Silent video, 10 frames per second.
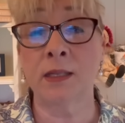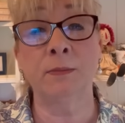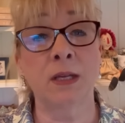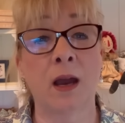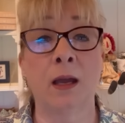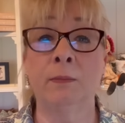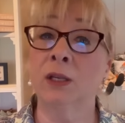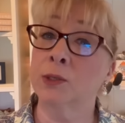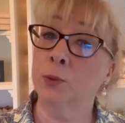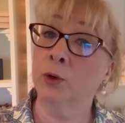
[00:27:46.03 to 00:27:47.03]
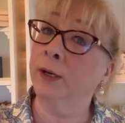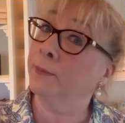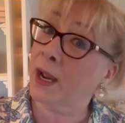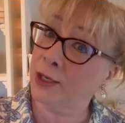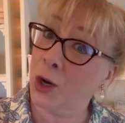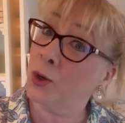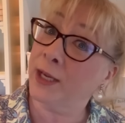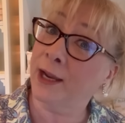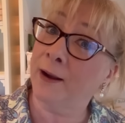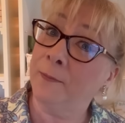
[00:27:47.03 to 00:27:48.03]
some time exploring
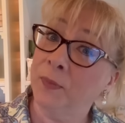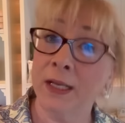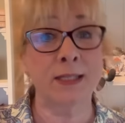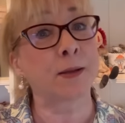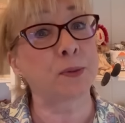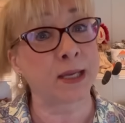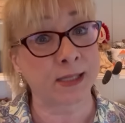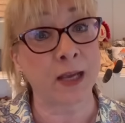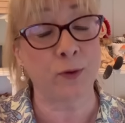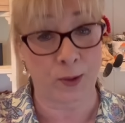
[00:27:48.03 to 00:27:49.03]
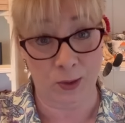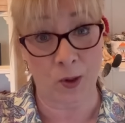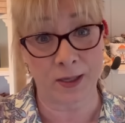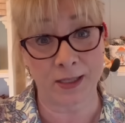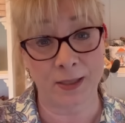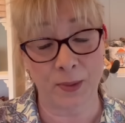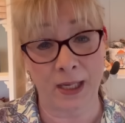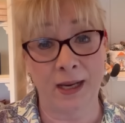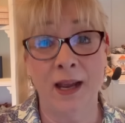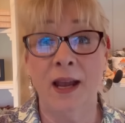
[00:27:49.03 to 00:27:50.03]
Magnolia. It's someplace I've always wanted to
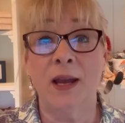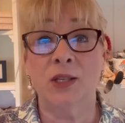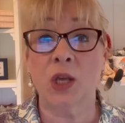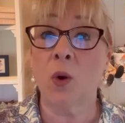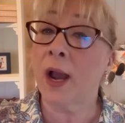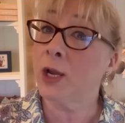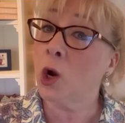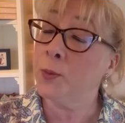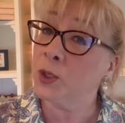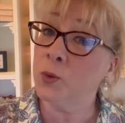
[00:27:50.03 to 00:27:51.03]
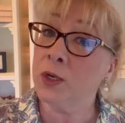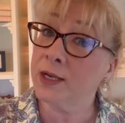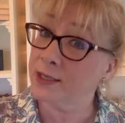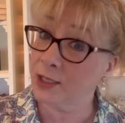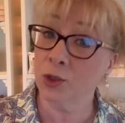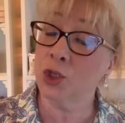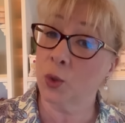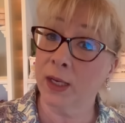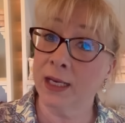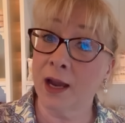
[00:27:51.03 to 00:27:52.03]
be. So I hope you will consider
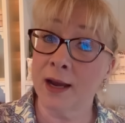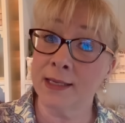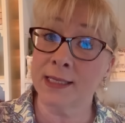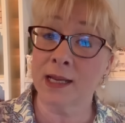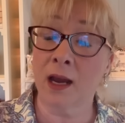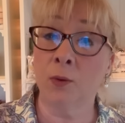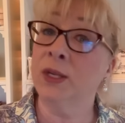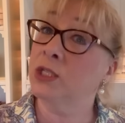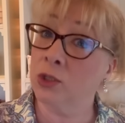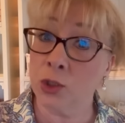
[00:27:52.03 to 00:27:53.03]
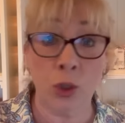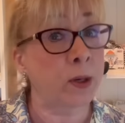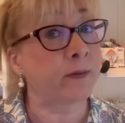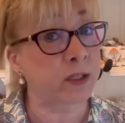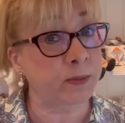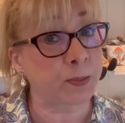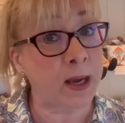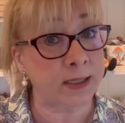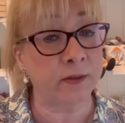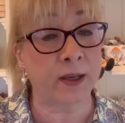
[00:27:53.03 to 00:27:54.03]
joining us. Uh, we still do have some
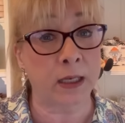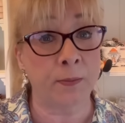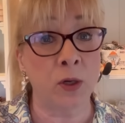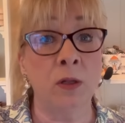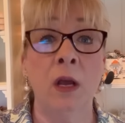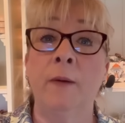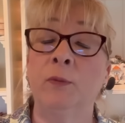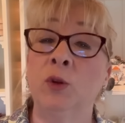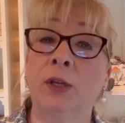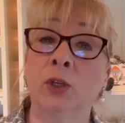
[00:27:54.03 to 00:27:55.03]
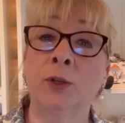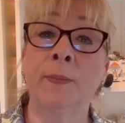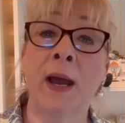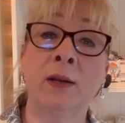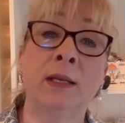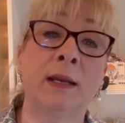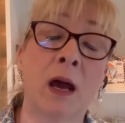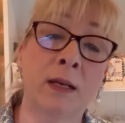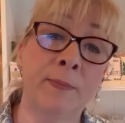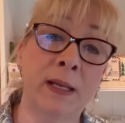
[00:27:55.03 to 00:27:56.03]
spots available. You can learn about it at
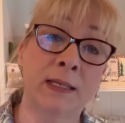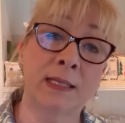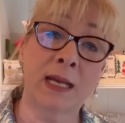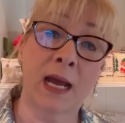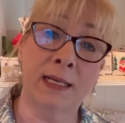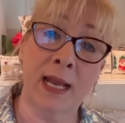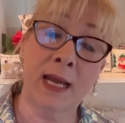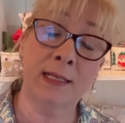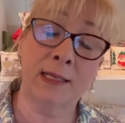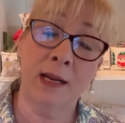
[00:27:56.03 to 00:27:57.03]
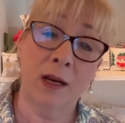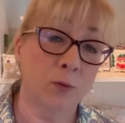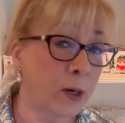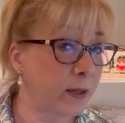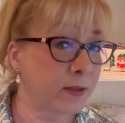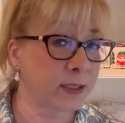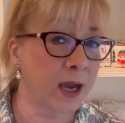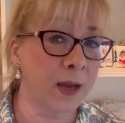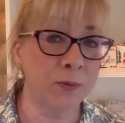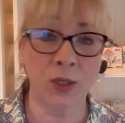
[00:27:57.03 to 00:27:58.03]
anabella's dot net. Right at the
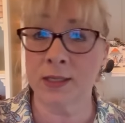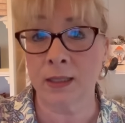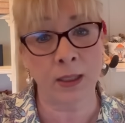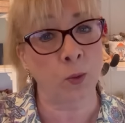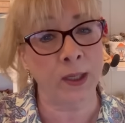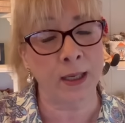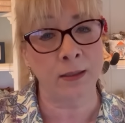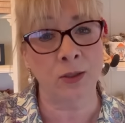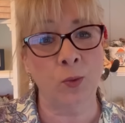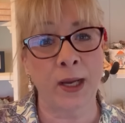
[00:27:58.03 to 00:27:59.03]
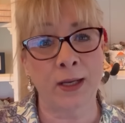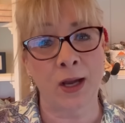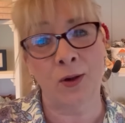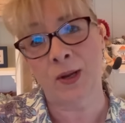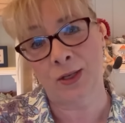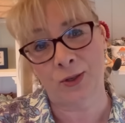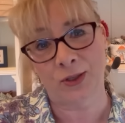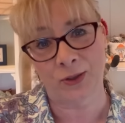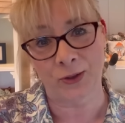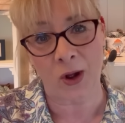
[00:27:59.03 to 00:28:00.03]
top, just click Weekend in Waco and you
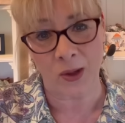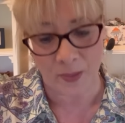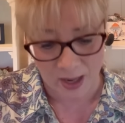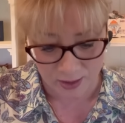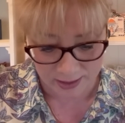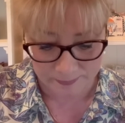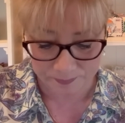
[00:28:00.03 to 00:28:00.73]
can learn all about it.